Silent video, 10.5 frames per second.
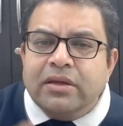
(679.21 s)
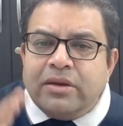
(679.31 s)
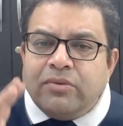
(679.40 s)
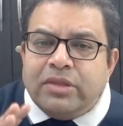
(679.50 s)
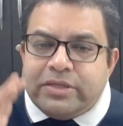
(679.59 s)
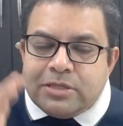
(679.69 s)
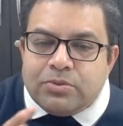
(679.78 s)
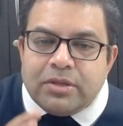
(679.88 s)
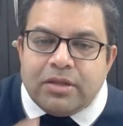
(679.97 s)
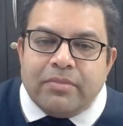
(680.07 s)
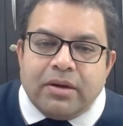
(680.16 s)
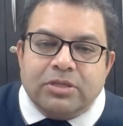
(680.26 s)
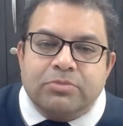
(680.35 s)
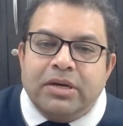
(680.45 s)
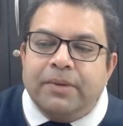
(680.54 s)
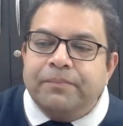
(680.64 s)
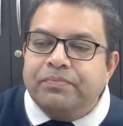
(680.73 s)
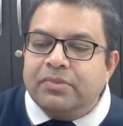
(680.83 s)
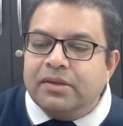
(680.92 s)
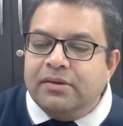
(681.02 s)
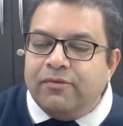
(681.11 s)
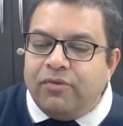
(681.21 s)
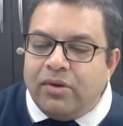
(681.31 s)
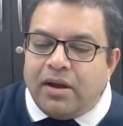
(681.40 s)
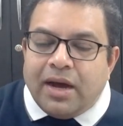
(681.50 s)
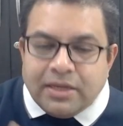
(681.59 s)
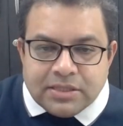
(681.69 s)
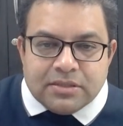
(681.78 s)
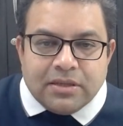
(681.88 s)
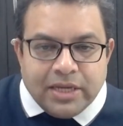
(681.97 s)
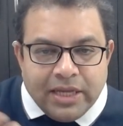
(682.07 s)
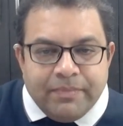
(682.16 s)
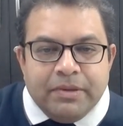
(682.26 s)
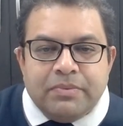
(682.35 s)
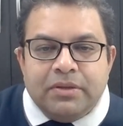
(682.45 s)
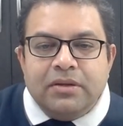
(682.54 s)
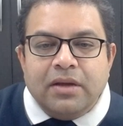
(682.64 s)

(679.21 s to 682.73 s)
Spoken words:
Now this is for the monks, but for us lay people,